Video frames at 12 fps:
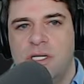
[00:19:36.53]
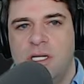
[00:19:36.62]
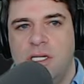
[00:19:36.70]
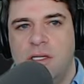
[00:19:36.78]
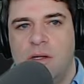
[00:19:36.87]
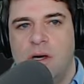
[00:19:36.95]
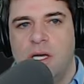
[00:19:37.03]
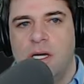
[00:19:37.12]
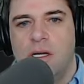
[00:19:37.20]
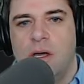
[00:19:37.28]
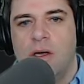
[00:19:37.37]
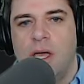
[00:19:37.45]
I need to log
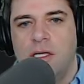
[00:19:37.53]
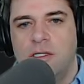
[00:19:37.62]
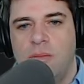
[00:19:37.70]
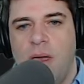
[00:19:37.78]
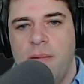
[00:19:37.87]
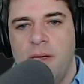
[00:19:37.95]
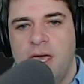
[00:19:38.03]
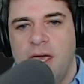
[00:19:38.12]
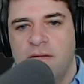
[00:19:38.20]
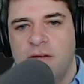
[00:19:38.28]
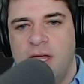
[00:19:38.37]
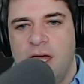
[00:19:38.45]
in. Okay, so maybe I
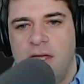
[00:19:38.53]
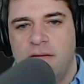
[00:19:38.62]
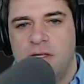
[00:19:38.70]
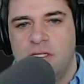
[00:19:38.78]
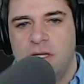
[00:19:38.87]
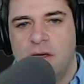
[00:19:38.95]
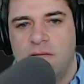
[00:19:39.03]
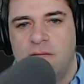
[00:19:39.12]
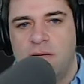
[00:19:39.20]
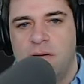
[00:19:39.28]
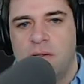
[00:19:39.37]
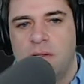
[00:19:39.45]
can't read any of this
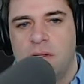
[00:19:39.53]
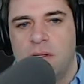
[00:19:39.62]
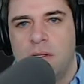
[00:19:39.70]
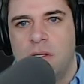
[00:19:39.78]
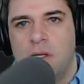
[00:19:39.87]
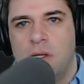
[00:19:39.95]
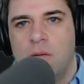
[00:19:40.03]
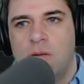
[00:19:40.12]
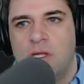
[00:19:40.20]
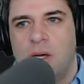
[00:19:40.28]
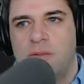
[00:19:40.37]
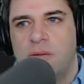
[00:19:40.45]
stuff
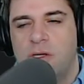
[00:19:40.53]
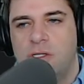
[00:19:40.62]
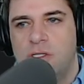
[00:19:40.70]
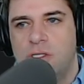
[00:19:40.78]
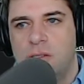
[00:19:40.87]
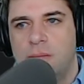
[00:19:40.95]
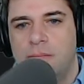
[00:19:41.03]
without permissions.